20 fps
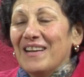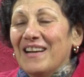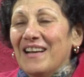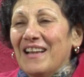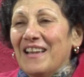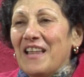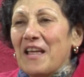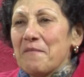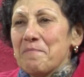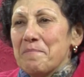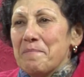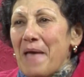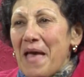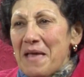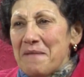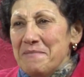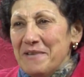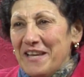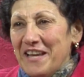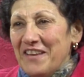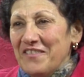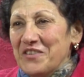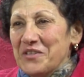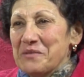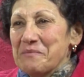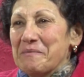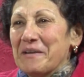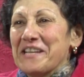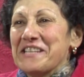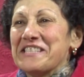A lot of bad behavior is
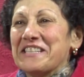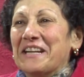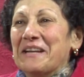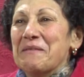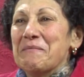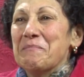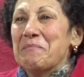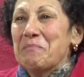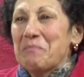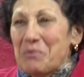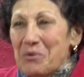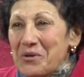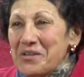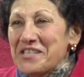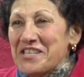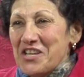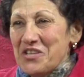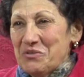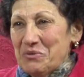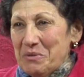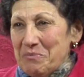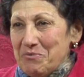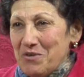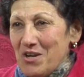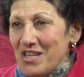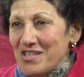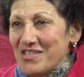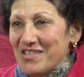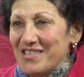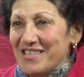based on poor sensory
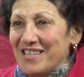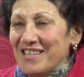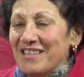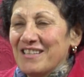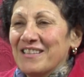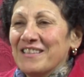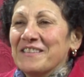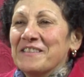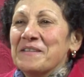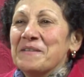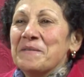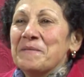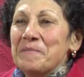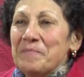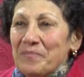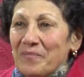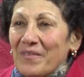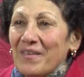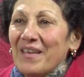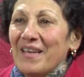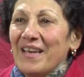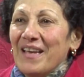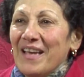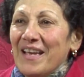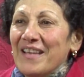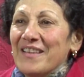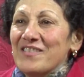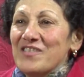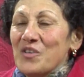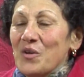processing.
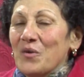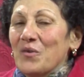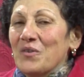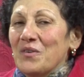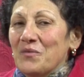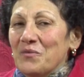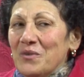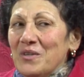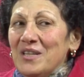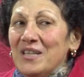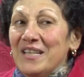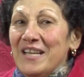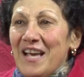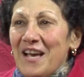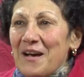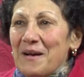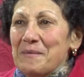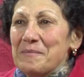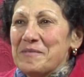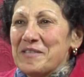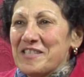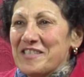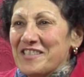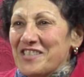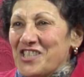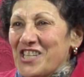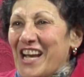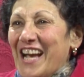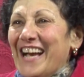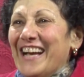And so it really helps the
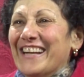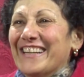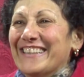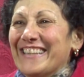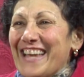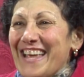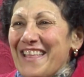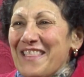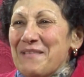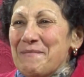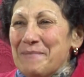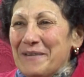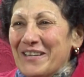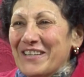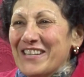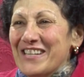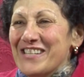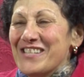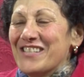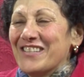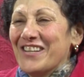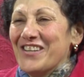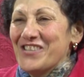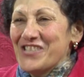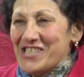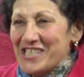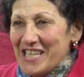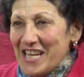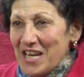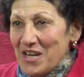child and the parent to
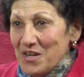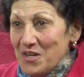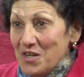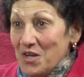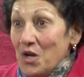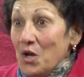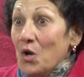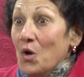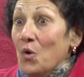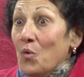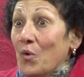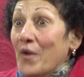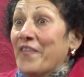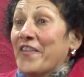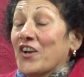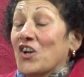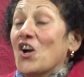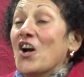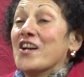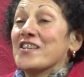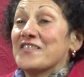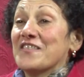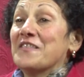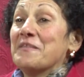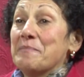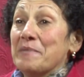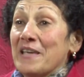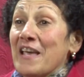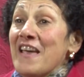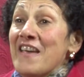understand what the cause of the
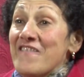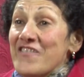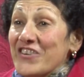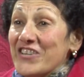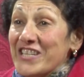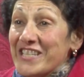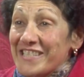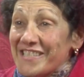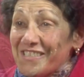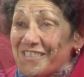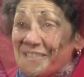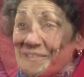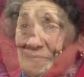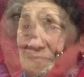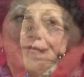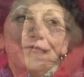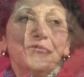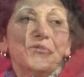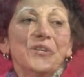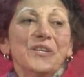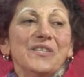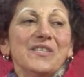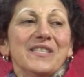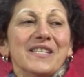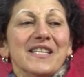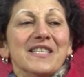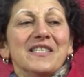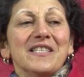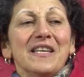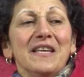behavior is. For
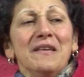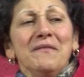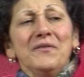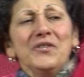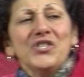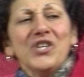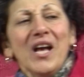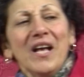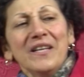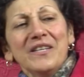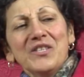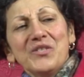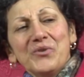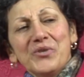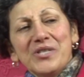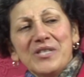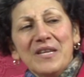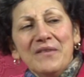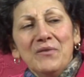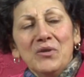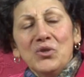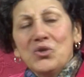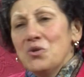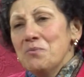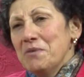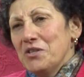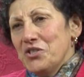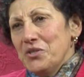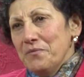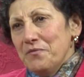instance, if a child is receiving too
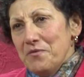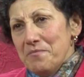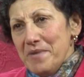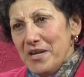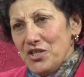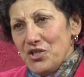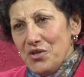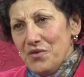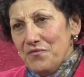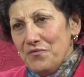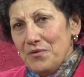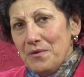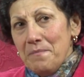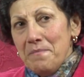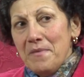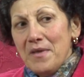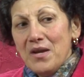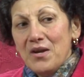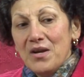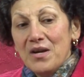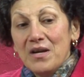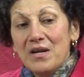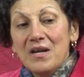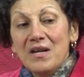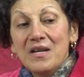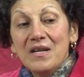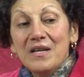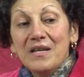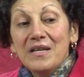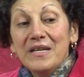much information from their
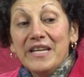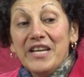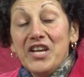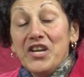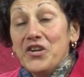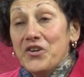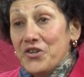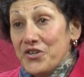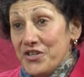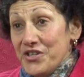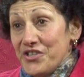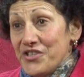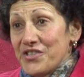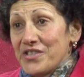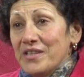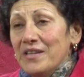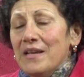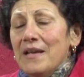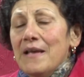ears,